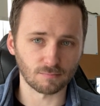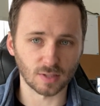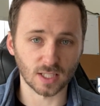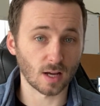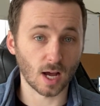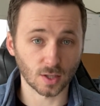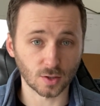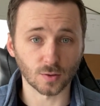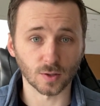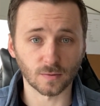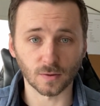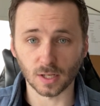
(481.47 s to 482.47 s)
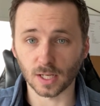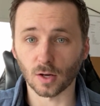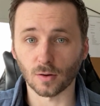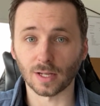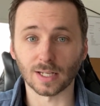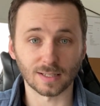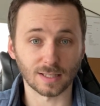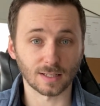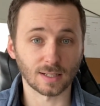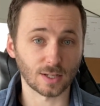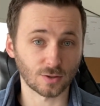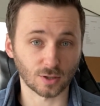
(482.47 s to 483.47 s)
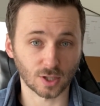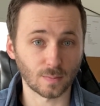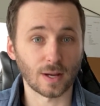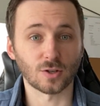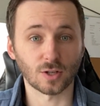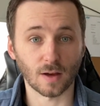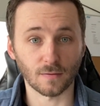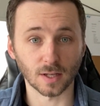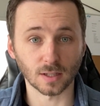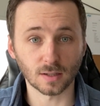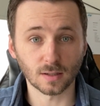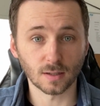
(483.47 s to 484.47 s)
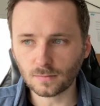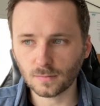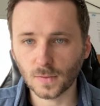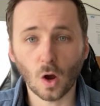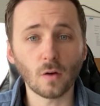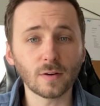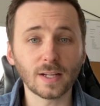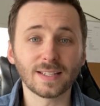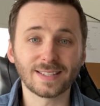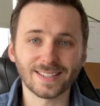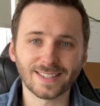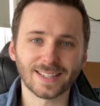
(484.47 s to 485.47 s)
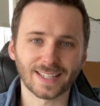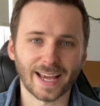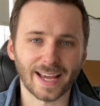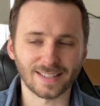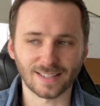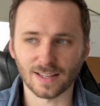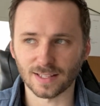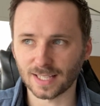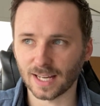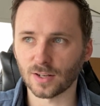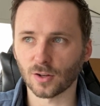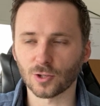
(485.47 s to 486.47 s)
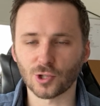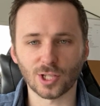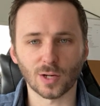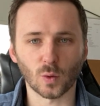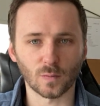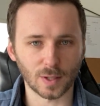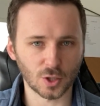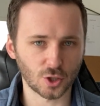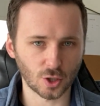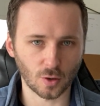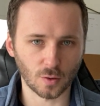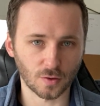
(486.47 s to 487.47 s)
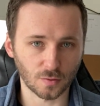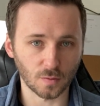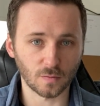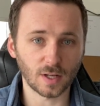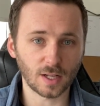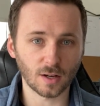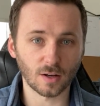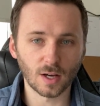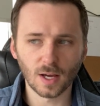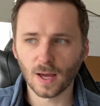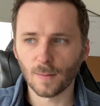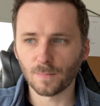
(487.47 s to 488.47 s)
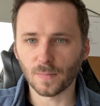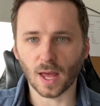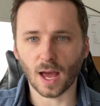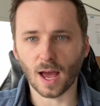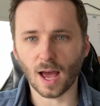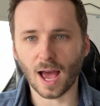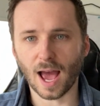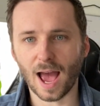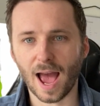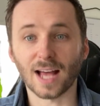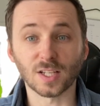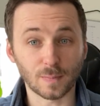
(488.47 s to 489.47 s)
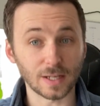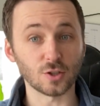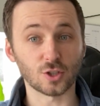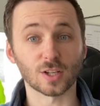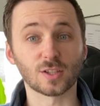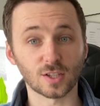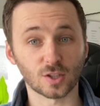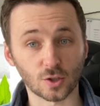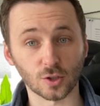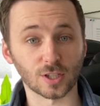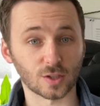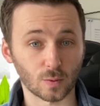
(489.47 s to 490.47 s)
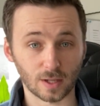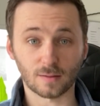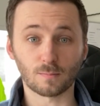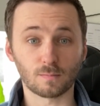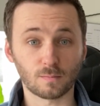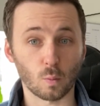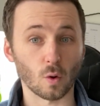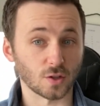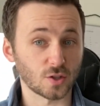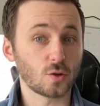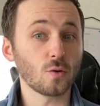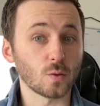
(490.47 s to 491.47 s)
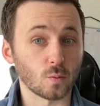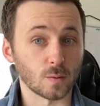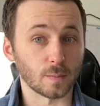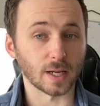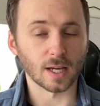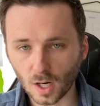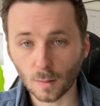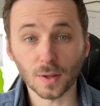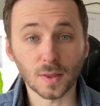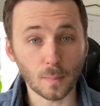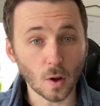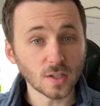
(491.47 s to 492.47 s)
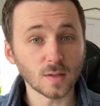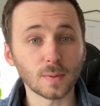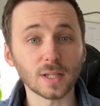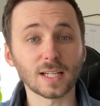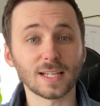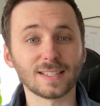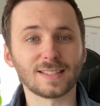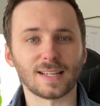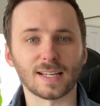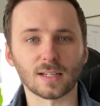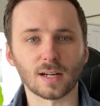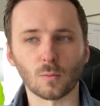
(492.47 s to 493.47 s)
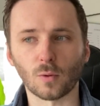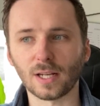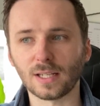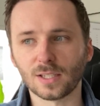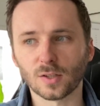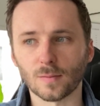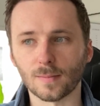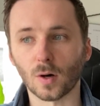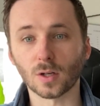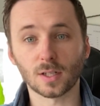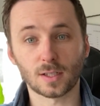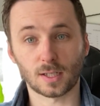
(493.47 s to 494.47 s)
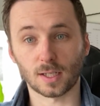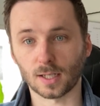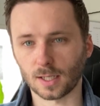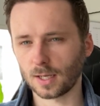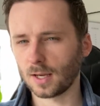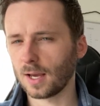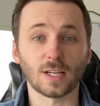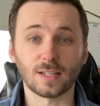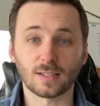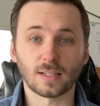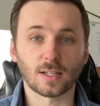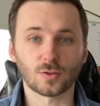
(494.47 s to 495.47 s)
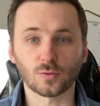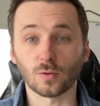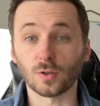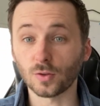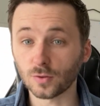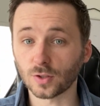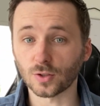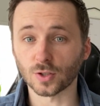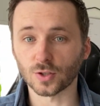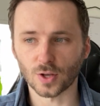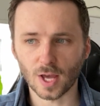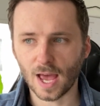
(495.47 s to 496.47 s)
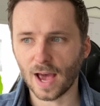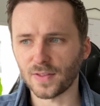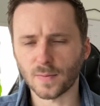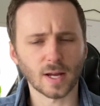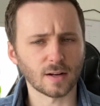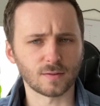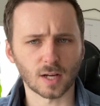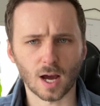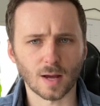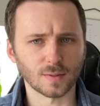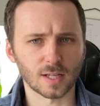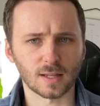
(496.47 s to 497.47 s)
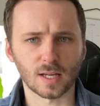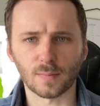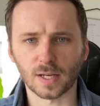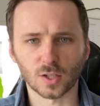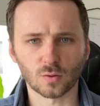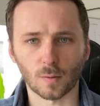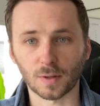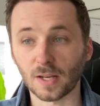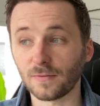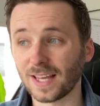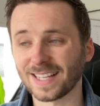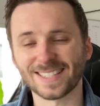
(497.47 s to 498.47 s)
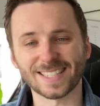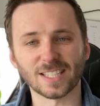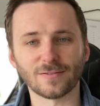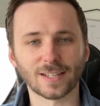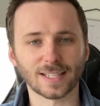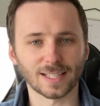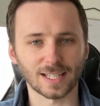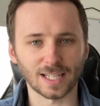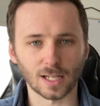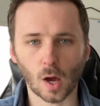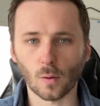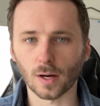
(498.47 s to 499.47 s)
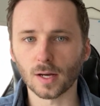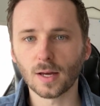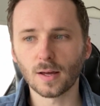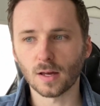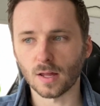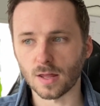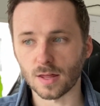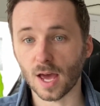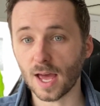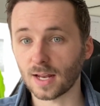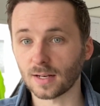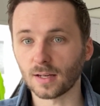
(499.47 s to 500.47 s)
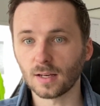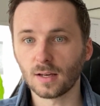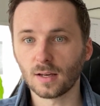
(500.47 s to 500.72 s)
disastrous for NIO in its international expansion efforts. Hopefully this isn't the case and the technology that we've been shown through video has been just as good as we once thought it would be. But the possibility is there and we need to monitor international usages and the amount of times that they're being swapped. If they're significantly lower than